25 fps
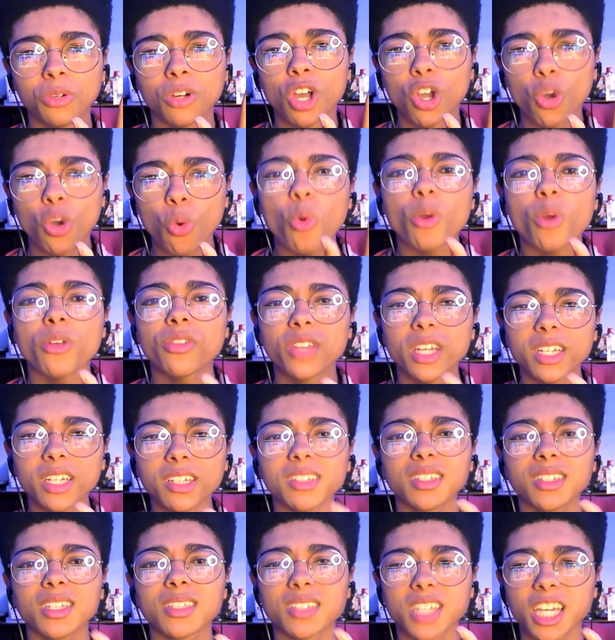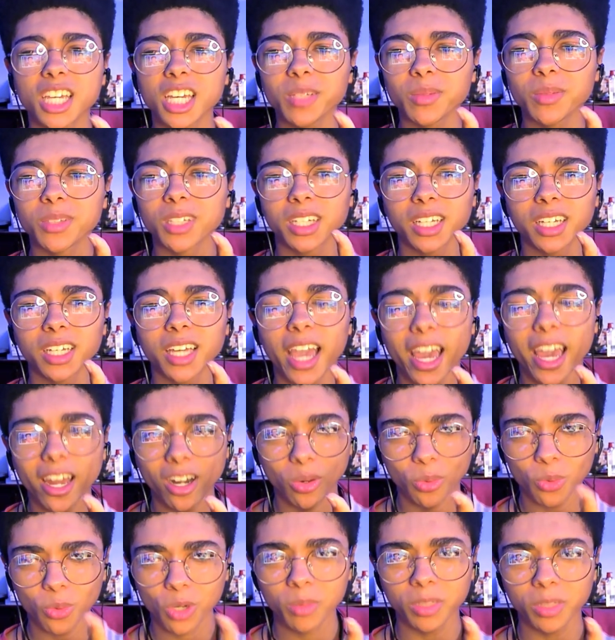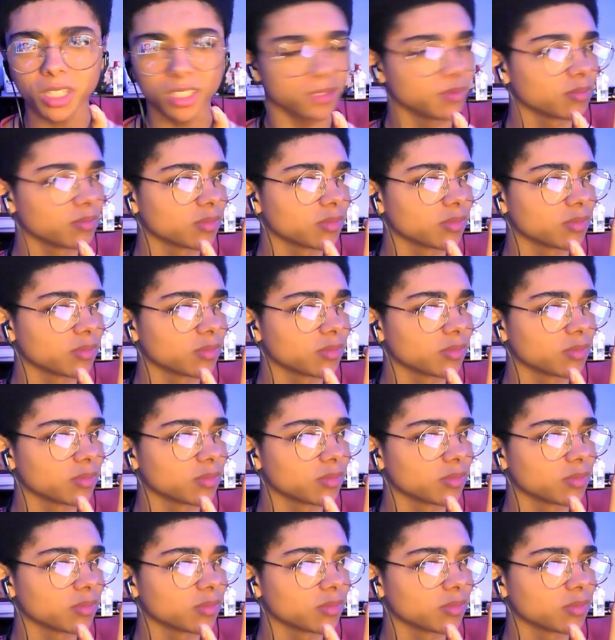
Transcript: who are thinking the same thing and are women.